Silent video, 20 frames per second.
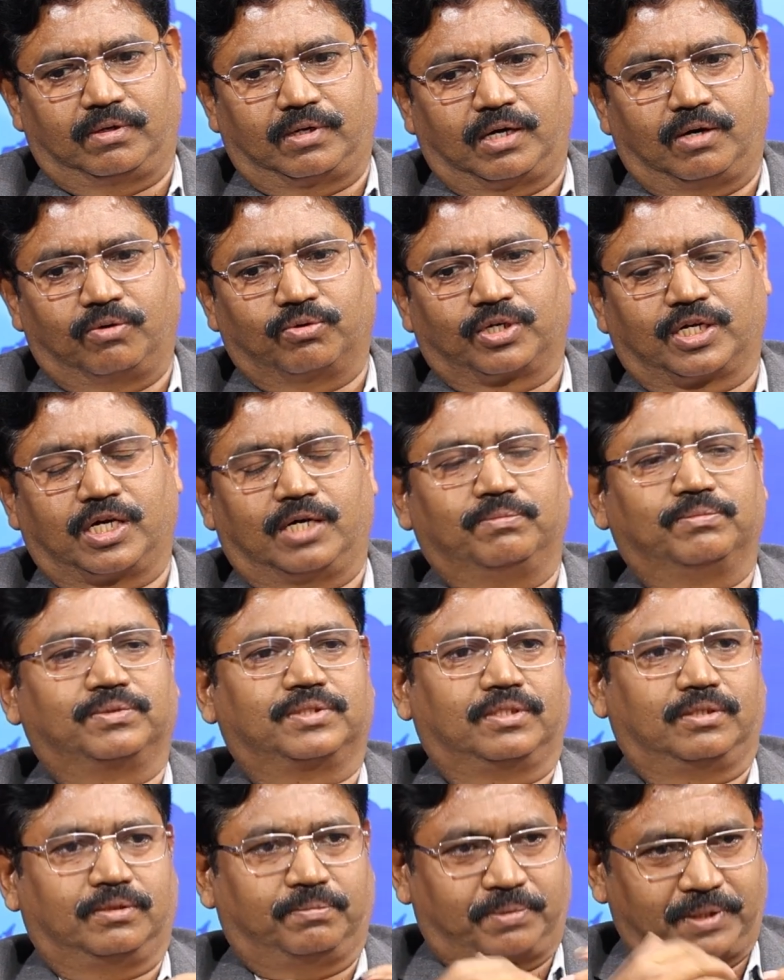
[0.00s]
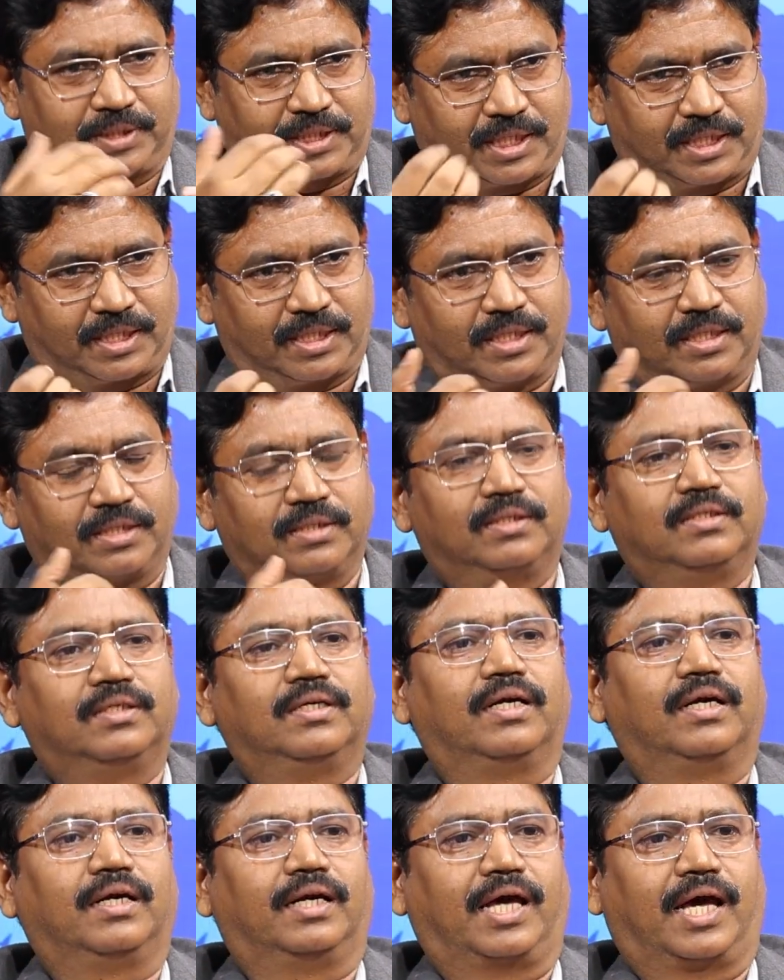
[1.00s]
outcomes, patient
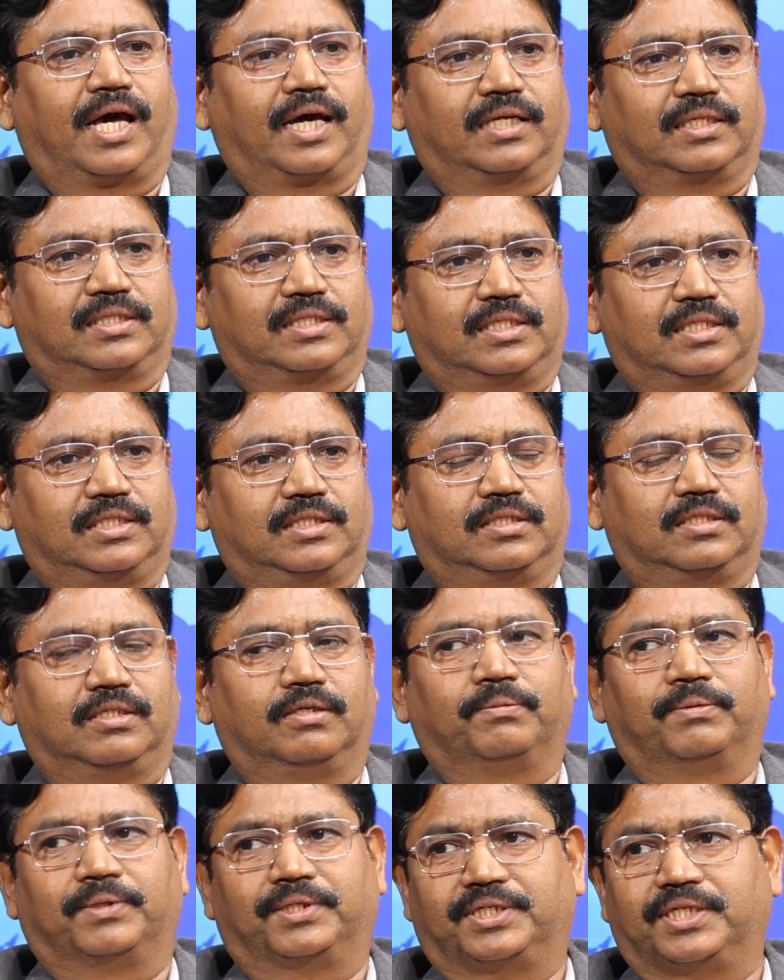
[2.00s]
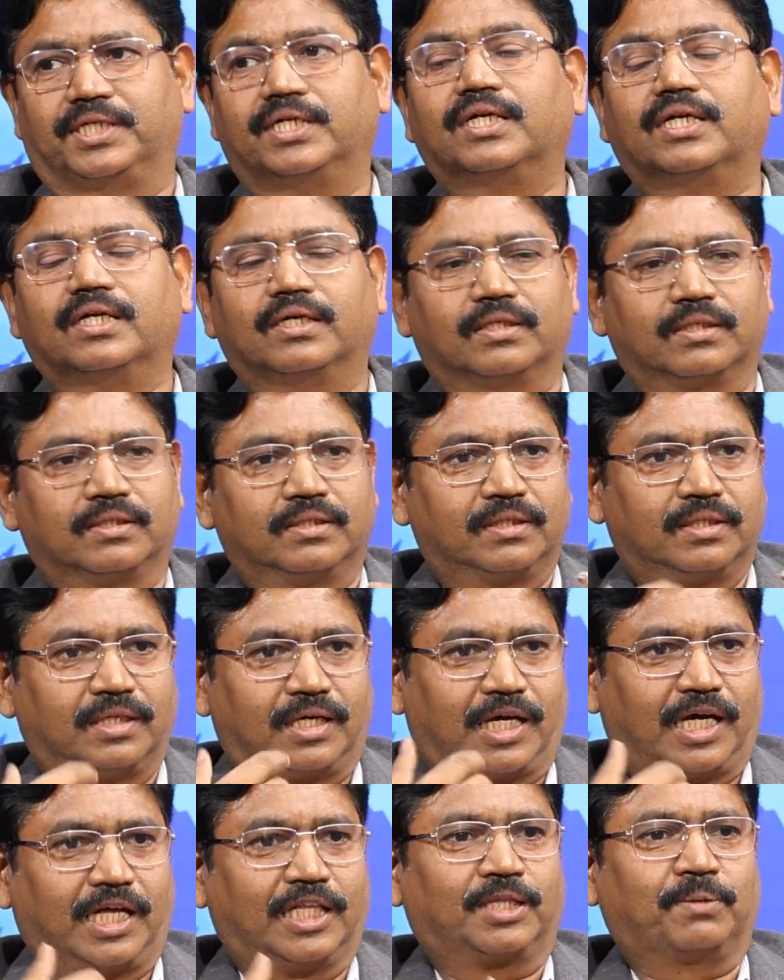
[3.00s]
diagnosis, patient
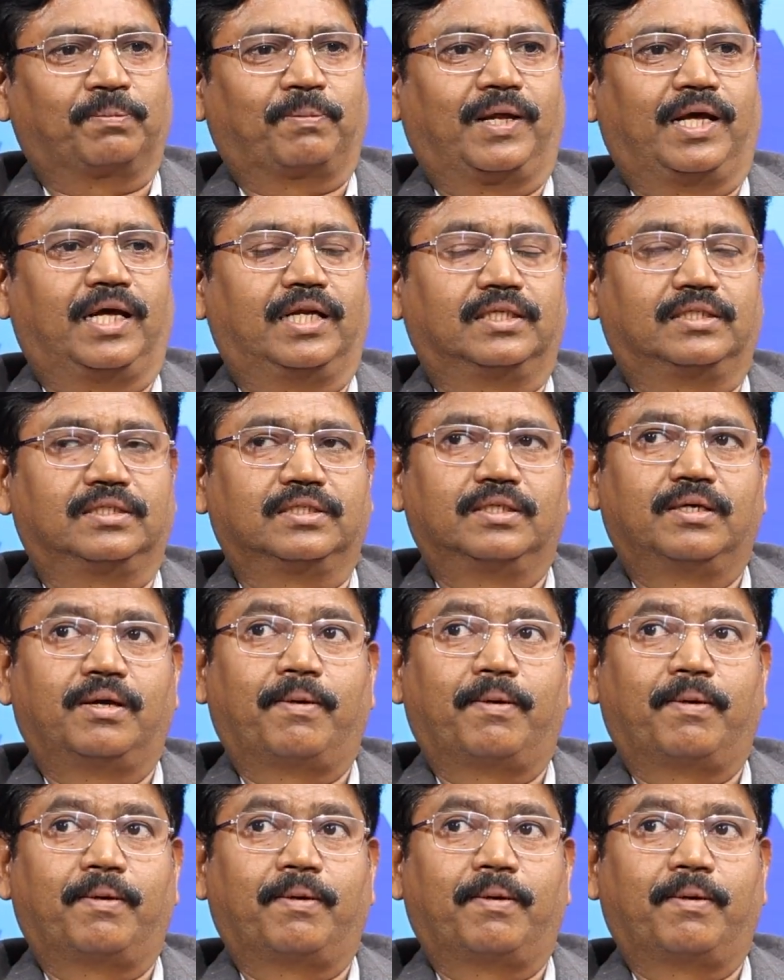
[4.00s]
health plans,